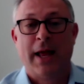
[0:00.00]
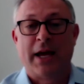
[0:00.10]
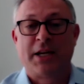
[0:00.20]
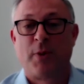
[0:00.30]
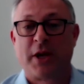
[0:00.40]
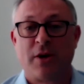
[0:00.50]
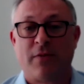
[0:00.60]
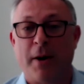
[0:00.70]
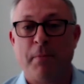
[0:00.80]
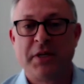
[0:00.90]
aspect of
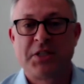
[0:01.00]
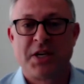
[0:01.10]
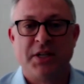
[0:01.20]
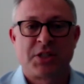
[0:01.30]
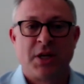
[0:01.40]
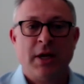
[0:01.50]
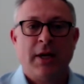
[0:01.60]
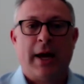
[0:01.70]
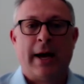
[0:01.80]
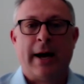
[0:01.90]
our business
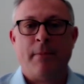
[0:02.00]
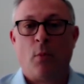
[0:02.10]
um,